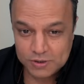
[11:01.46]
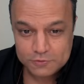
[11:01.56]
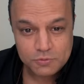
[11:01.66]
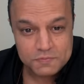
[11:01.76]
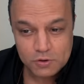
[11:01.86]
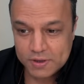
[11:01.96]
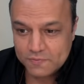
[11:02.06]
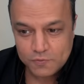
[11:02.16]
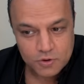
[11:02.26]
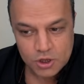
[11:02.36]
That's what we're
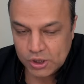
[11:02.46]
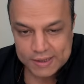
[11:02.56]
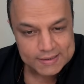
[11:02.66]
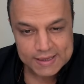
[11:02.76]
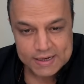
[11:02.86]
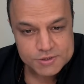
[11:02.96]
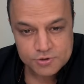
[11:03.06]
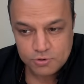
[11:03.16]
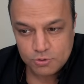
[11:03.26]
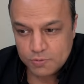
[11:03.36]
looking for. There is
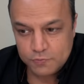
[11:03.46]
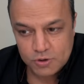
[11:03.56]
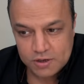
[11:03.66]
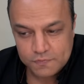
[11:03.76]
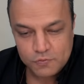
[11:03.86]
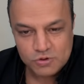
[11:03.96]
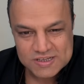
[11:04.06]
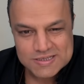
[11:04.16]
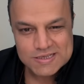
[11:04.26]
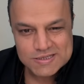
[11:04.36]
no overflow, underflow.
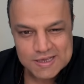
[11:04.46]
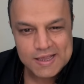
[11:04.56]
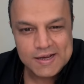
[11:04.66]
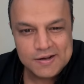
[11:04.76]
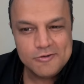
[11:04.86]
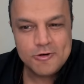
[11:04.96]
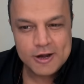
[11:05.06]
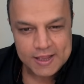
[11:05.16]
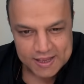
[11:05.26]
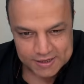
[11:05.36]
This is in
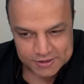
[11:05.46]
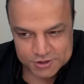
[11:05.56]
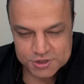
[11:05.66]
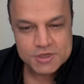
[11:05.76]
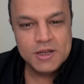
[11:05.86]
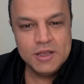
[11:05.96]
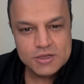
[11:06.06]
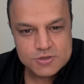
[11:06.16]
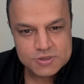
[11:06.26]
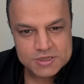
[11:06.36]
range.
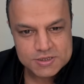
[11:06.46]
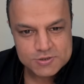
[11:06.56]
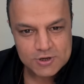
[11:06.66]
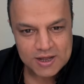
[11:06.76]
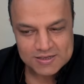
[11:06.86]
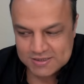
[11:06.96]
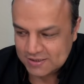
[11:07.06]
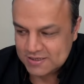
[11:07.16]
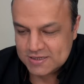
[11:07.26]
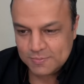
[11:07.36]
So this is your answer.
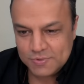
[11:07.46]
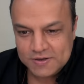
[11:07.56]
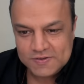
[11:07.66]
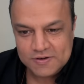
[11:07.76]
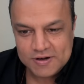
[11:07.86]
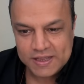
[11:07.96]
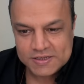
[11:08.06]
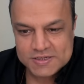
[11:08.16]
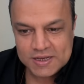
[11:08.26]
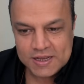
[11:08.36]
This number is in
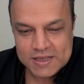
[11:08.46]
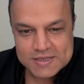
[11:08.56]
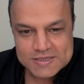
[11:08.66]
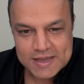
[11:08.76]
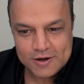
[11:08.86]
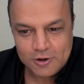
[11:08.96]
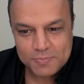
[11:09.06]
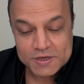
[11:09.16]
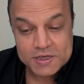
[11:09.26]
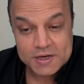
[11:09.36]
range. Second
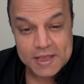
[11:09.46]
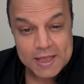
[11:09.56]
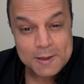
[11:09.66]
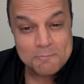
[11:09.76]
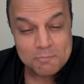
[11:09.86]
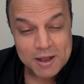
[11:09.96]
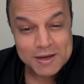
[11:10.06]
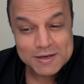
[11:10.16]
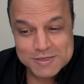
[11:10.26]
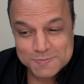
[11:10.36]
operation, A
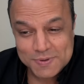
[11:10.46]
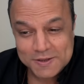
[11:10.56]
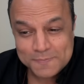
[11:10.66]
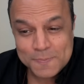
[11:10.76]
minus B.